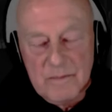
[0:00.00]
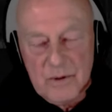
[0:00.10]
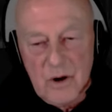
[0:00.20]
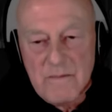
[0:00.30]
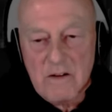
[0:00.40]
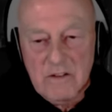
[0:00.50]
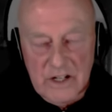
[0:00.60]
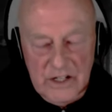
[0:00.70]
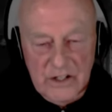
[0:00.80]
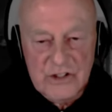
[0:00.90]

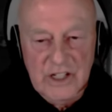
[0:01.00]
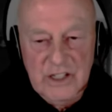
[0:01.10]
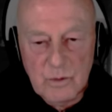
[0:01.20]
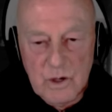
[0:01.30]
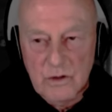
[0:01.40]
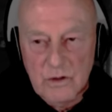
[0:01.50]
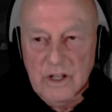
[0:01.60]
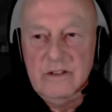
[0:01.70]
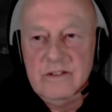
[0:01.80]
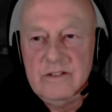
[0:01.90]
primarily see the world
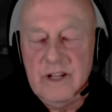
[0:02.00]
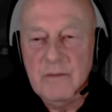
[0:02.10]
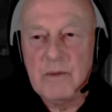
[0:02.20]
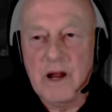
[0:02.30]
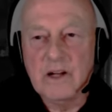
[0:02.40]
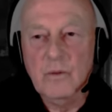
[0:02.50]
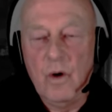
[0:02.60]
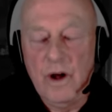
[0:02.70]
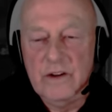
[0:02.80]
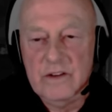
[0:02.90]
in black and
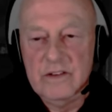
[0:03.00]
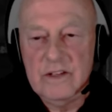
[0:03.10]
white.